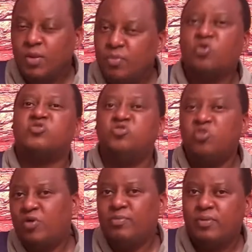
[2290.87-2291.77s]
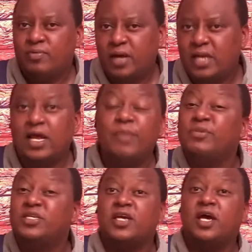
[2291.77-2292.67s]
Because Joab and
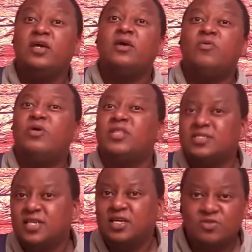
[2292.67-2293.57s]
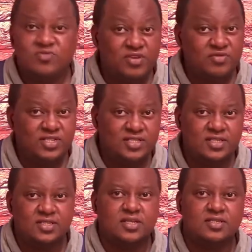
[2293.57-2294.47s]
Abishai were the sons of David's
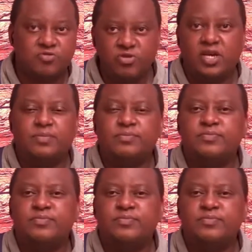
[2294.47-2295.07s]
sister Zeruiah.